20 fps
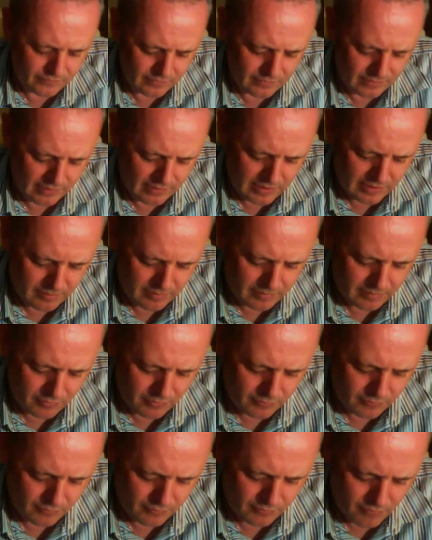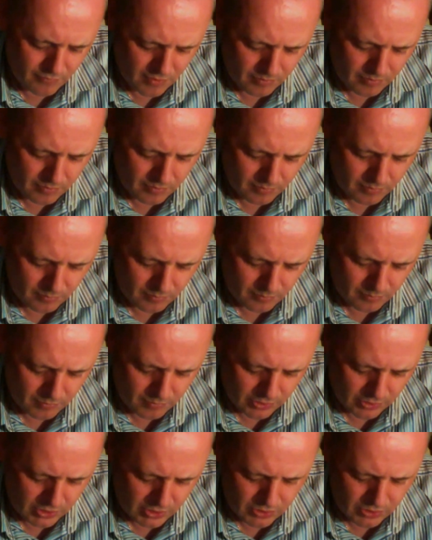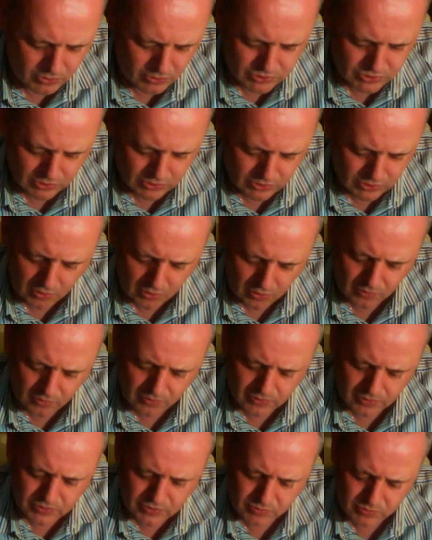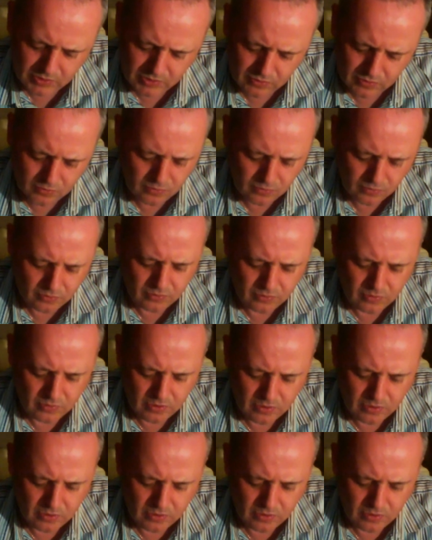liberum cuta connors would call